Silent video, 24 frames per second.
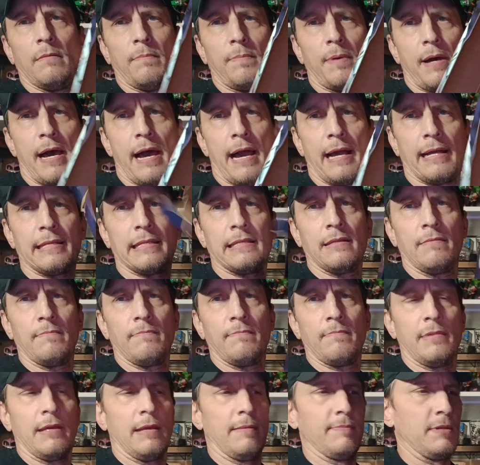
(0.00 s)
box.
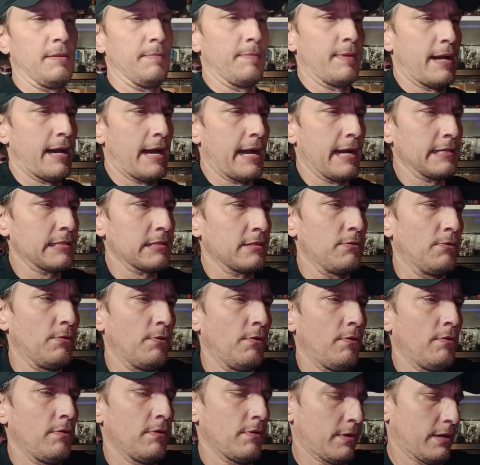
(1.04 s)
Oh,
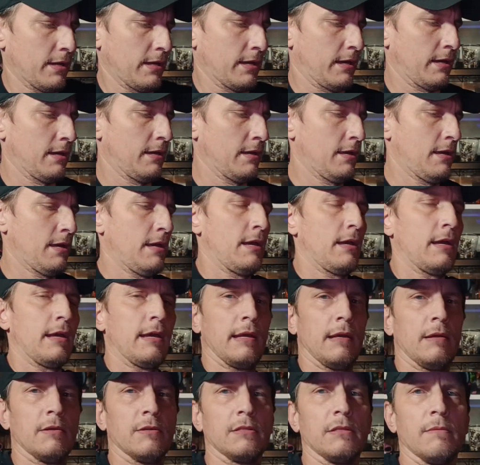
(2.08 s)
okay.
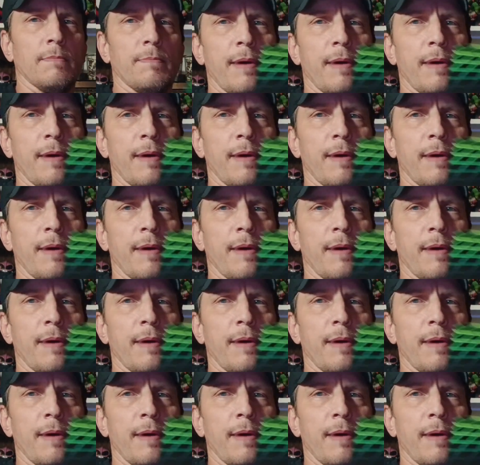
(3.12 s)
Here's the